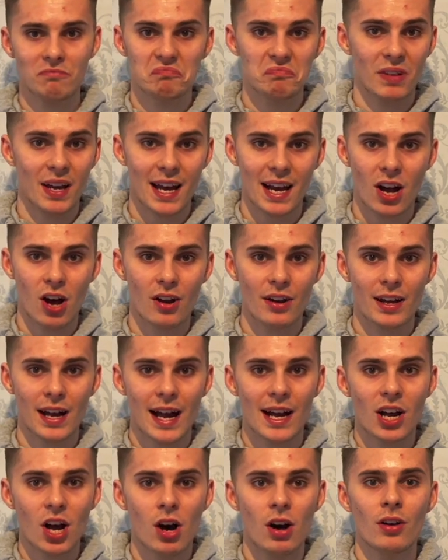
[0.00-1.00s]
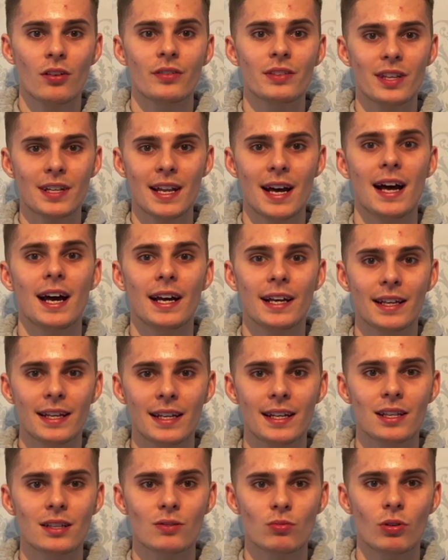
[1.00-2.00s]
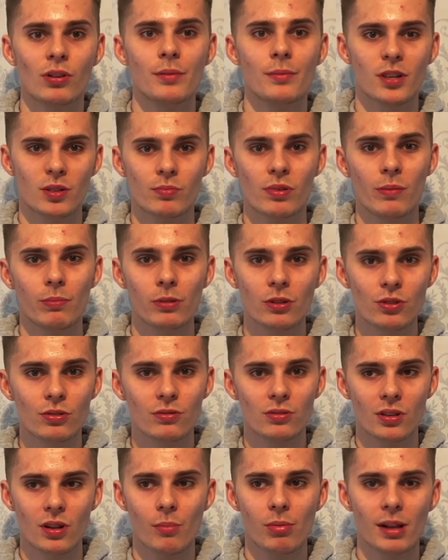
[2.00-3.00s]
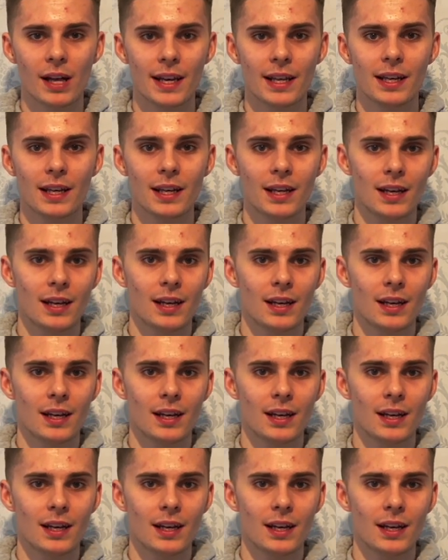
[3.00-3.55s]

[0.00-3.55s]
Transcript: I can't deny it's one of the most popular shoes on the planet.